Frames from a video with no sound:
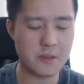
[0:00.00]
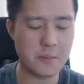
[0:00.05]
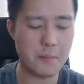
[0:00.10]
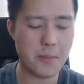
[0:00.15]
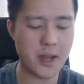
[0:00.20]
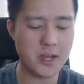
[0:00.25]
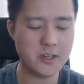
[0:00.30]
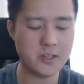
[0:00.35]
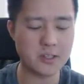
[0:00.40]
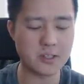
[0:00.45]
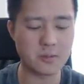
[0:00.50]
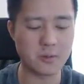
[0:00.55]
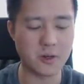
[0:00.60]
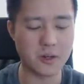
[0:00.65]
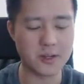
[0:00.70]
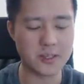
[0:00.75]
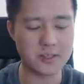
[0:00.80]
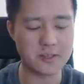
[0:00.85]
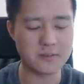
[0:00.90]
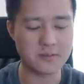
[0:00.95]
The Pendulum
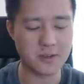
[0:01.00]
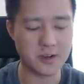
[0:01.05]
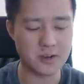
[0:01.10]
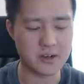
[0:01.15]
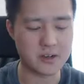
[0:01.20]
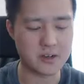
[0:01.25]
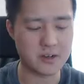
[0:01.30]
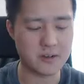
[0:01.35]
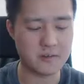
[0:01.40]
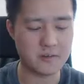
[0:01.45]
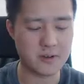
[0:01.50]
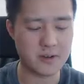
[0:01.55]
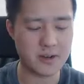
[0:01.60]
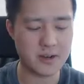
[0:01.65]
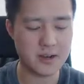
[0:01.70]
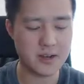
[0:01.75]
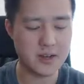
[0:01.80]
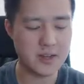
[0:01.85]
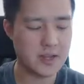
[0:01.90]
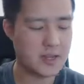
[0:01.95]
one is very different.